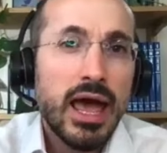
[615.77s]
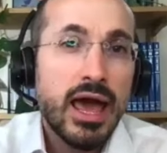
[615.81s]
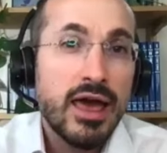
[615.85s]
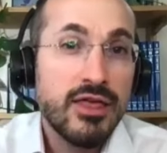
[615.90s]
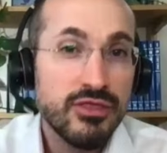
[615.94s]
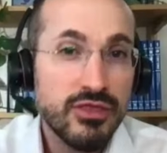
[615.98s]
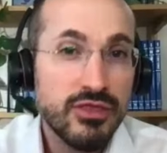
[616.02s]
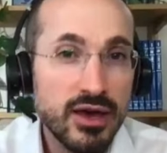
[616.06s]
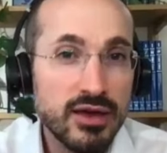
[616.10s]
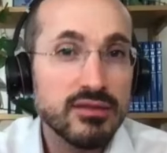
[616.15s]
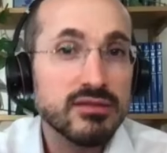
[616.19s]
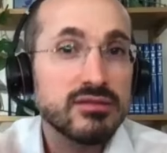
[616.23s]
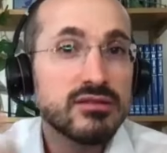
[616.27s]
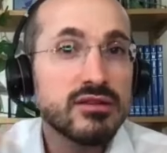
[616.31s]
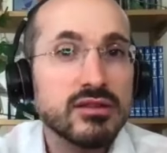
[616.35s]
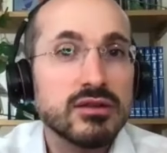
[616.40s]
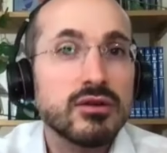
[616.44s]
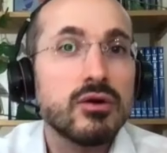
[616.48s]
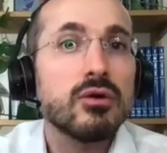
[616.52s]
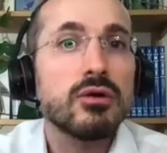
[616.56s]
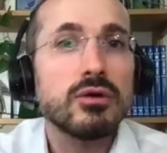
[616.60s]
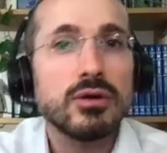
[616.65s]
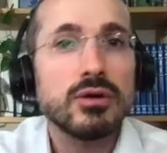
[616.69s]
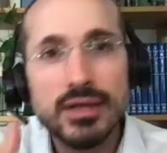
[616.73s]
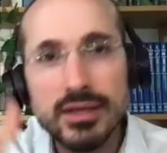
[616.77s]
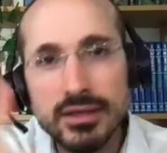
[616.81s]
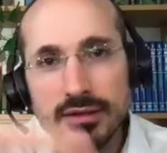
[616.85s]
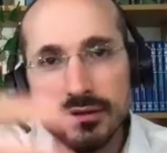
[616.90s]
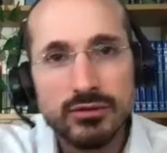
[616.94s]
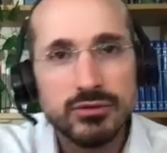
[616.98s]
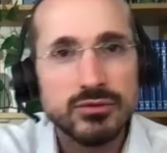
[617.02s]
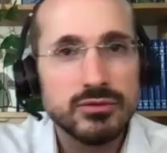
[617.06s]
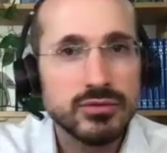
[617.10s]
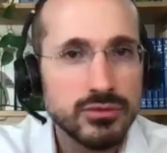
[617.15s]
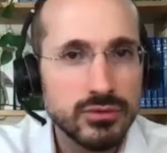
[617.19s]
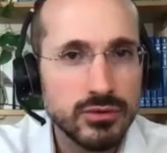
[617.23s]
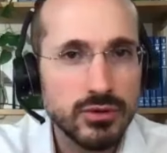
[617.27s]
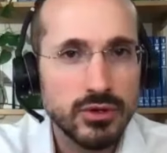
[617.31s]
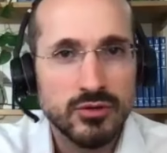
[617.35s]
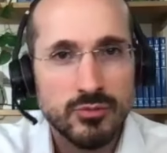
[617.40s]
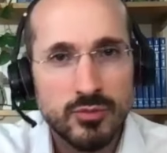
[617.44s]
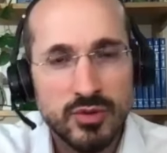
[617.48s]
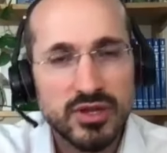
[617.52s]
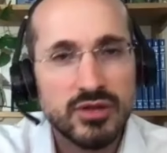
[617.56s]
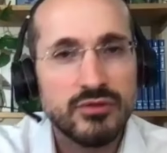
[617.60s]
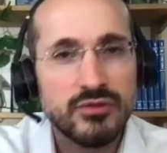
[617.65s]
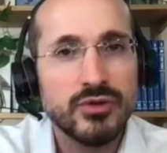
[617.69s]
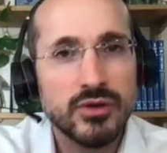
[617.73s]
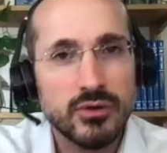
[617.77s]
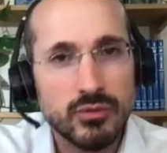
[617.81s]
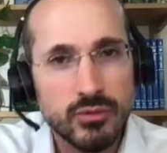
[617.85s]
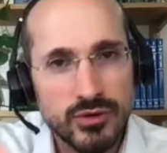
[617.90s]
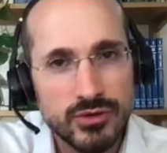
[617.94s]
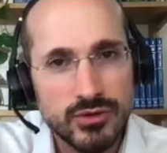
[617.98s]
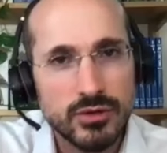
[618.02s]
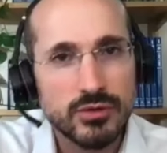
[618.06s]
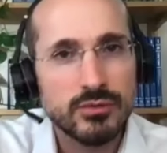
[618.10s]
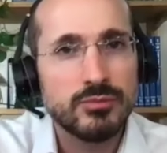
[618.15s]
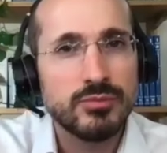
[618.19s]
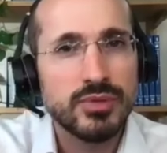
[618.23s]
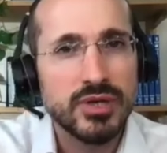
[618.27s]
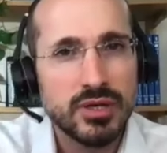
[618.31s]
and then this score lead to a specific result